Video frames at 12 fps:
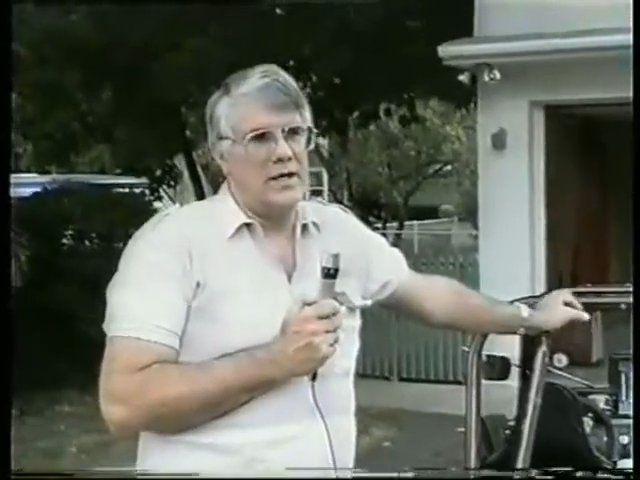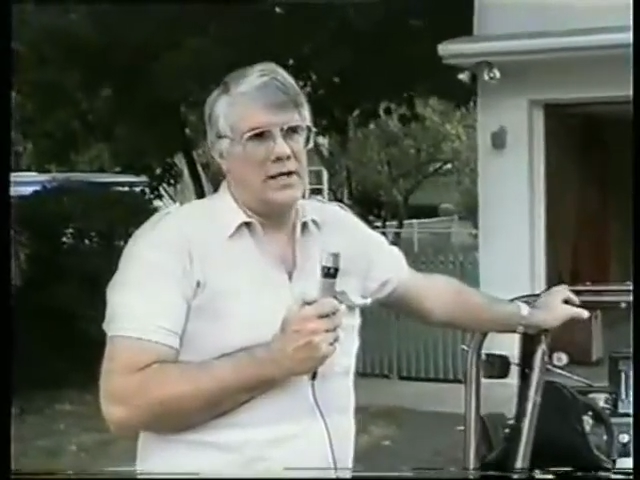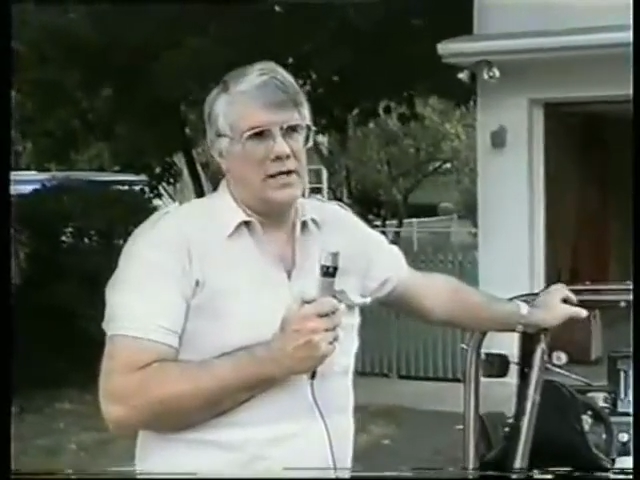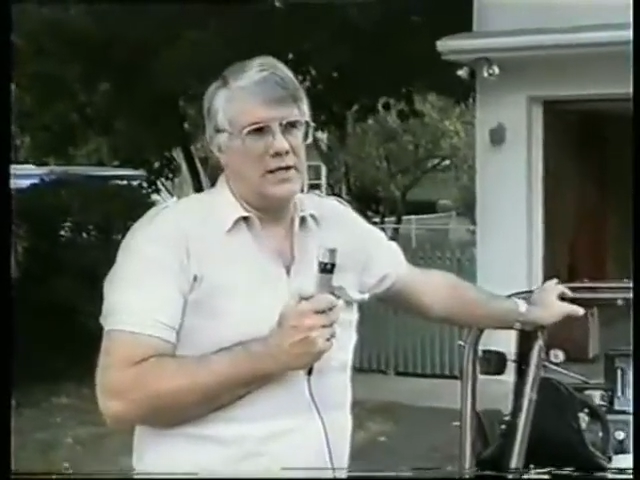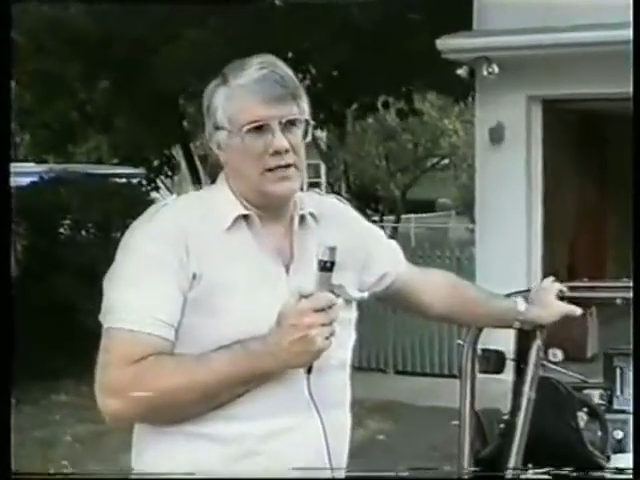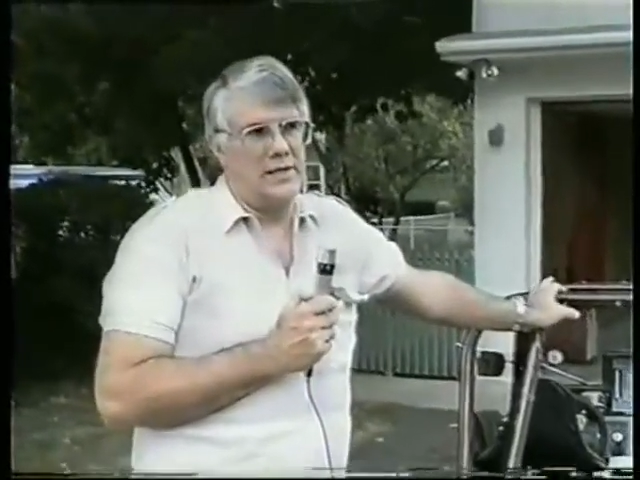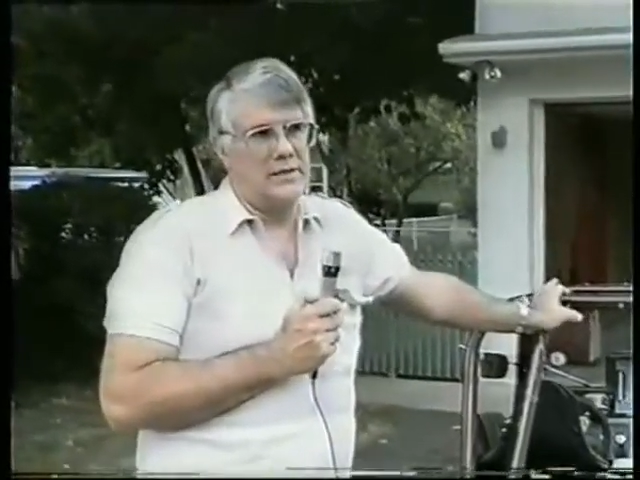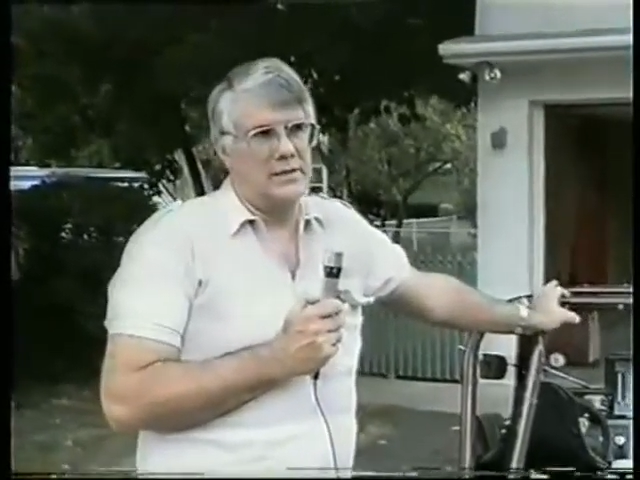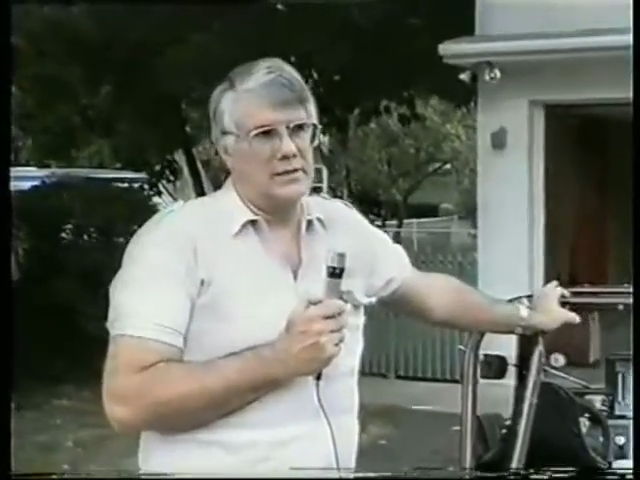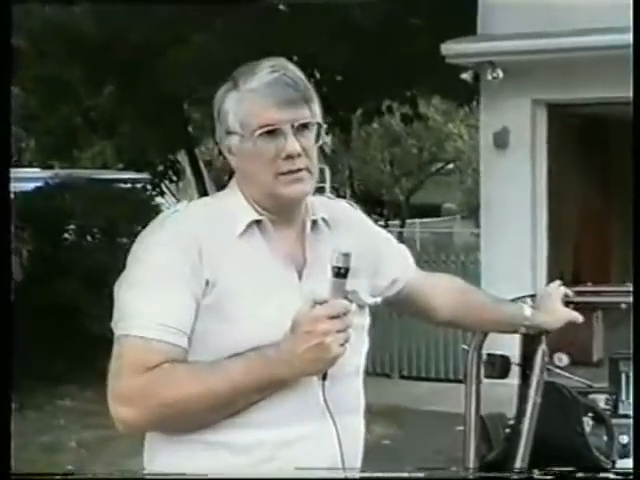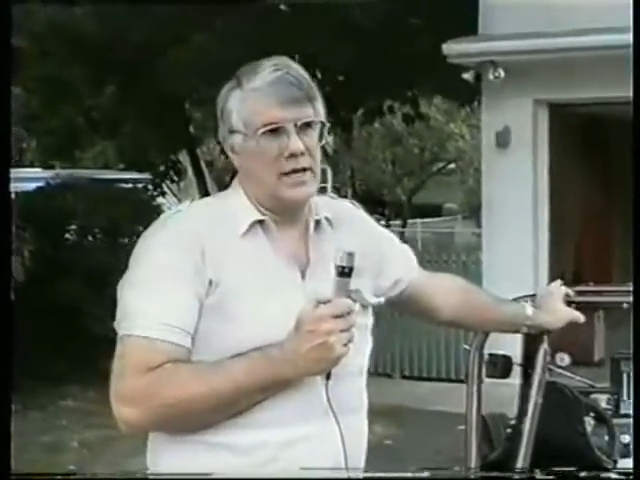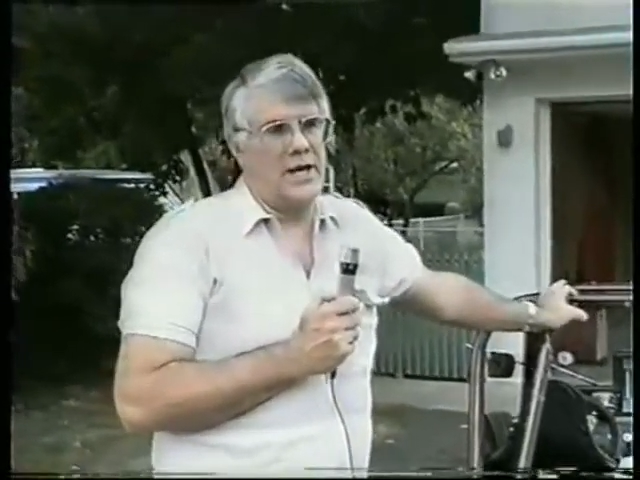
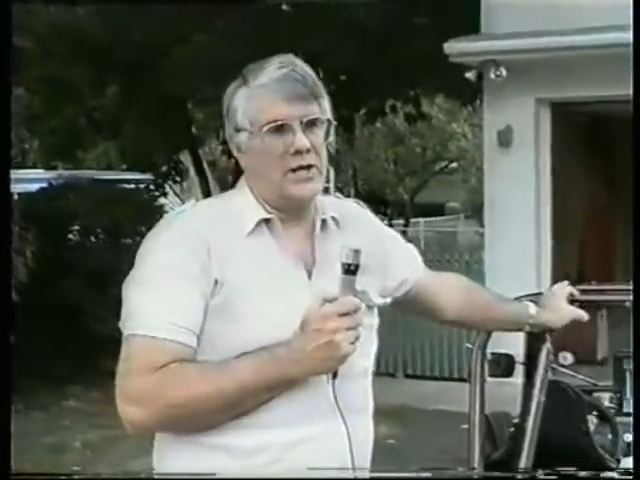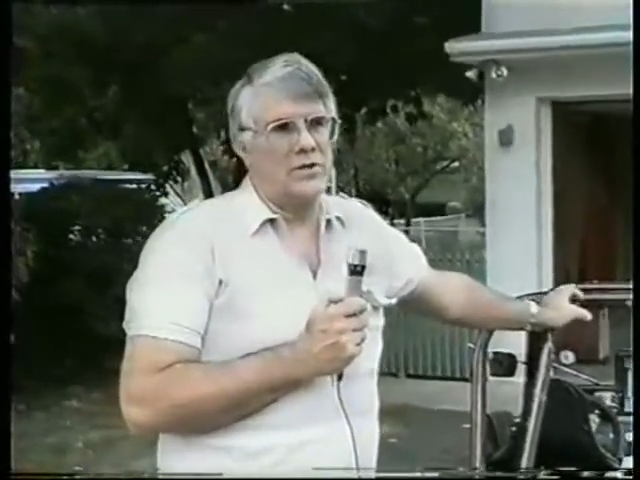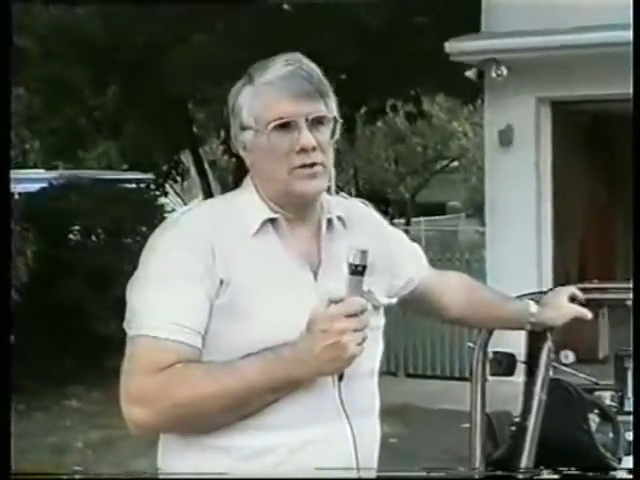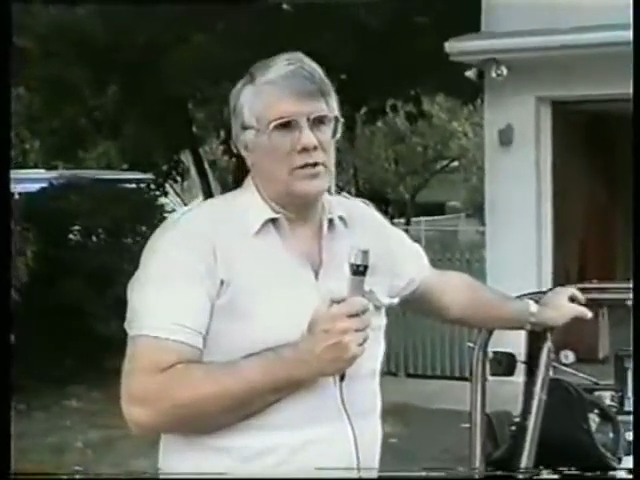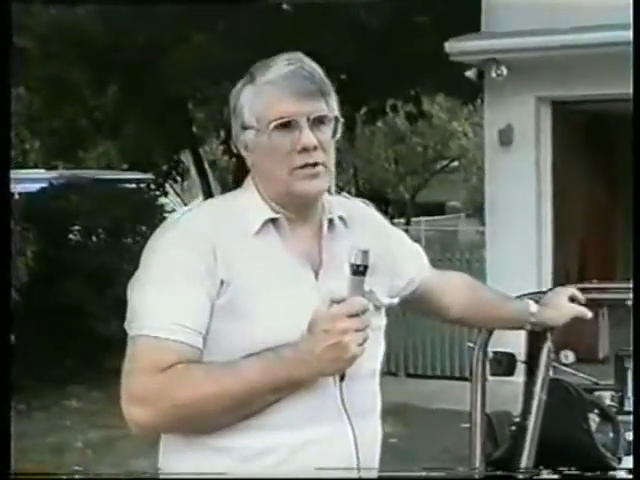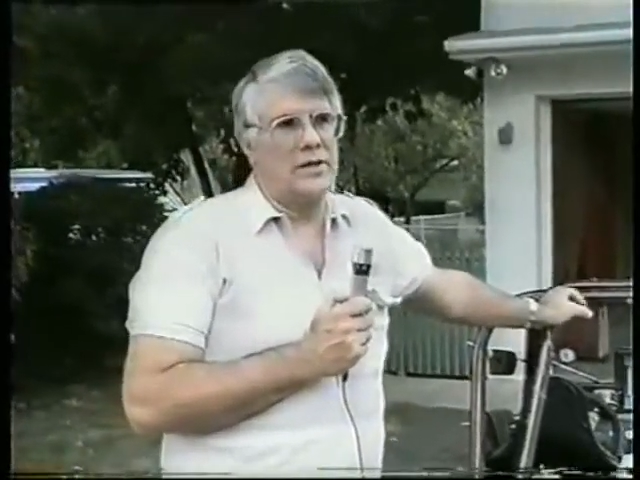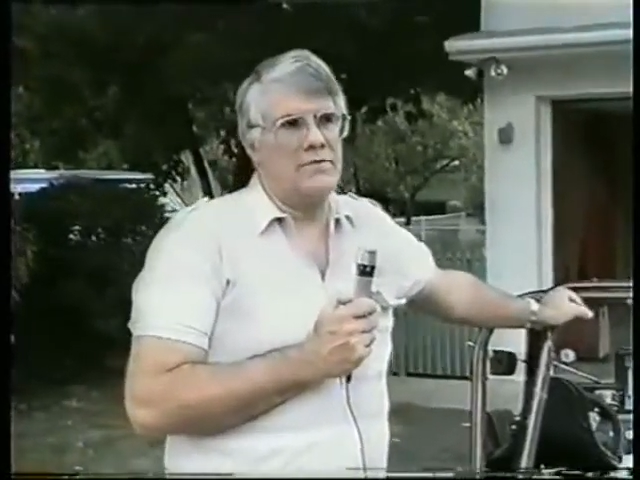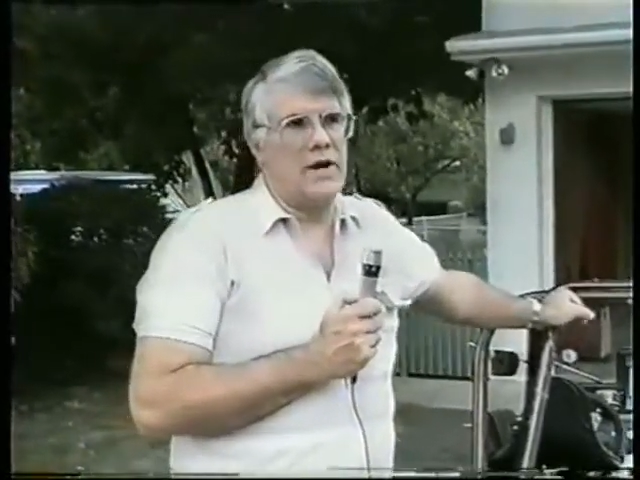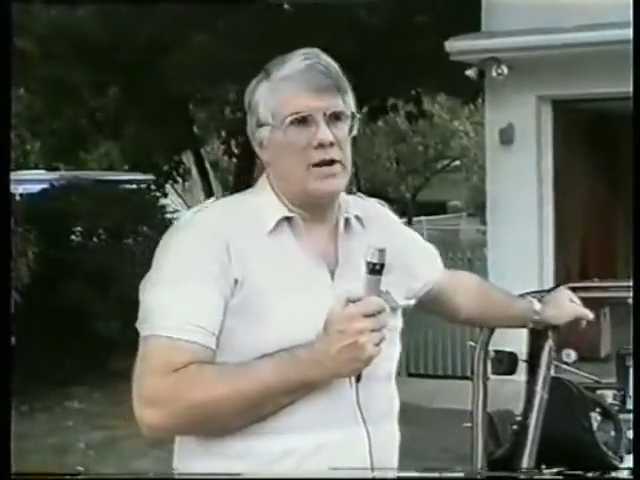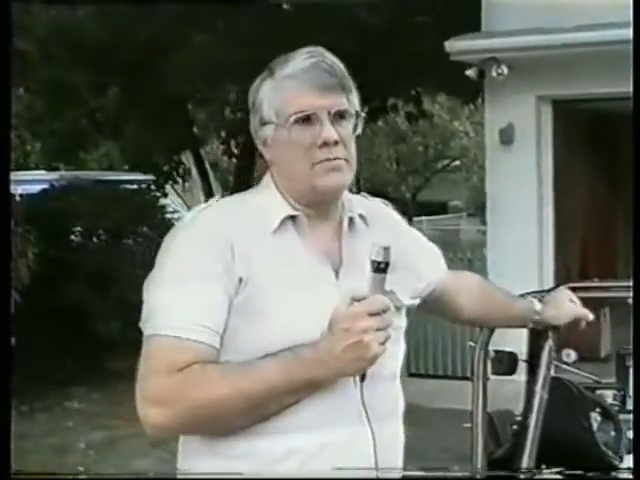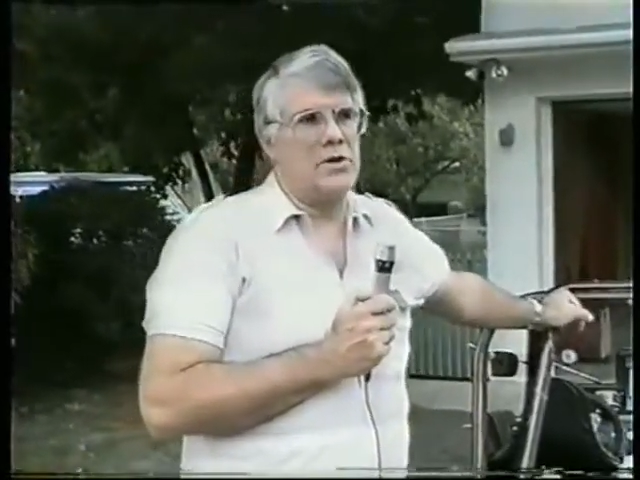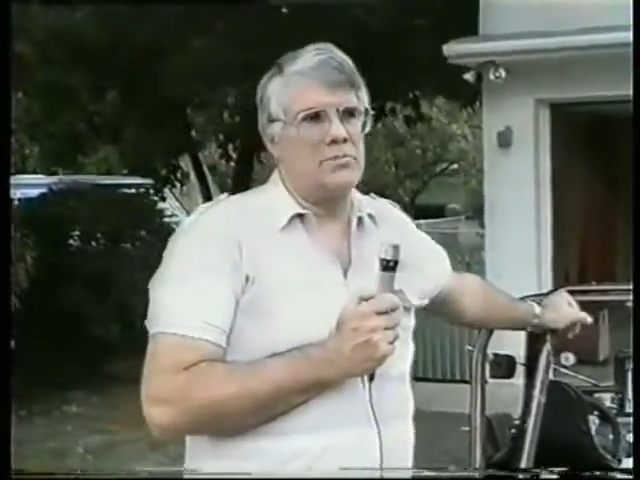handle the
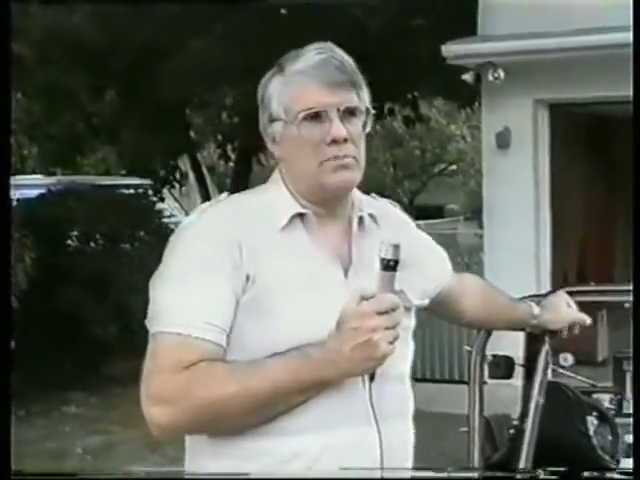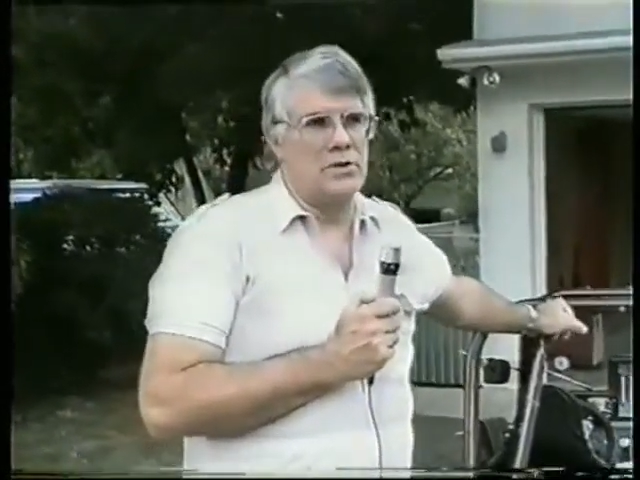environmental